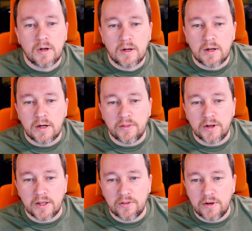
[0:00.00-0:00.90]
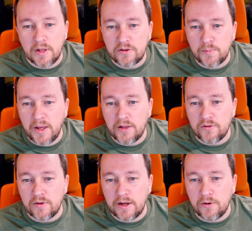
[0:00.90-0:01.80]
And then again, the desk
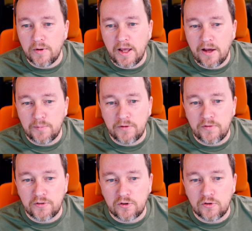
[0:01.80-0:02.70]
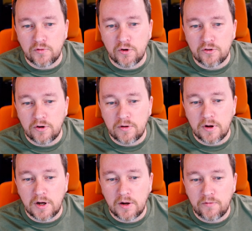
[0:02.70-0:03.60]
mats, I don't have my physical version,
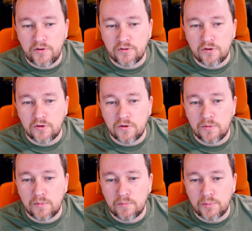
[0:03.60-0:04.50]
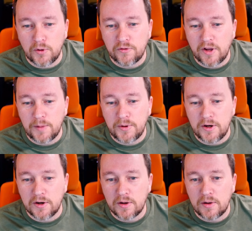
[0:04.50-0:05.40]
physical prototype
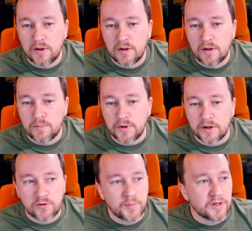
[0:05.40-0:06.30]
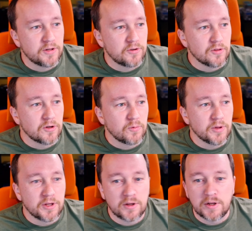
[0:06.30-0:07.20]
here, but I expect it to look
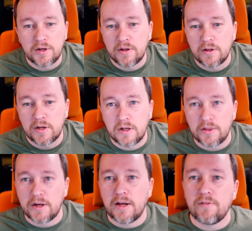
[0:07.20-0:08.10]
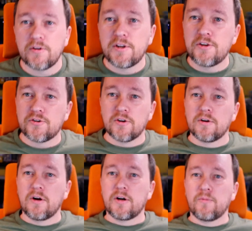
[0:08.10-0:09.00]
really good. And then I have the t-shirt
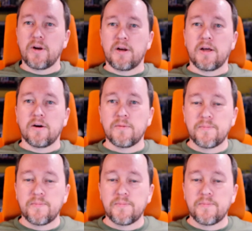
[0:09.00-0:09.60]
on right now.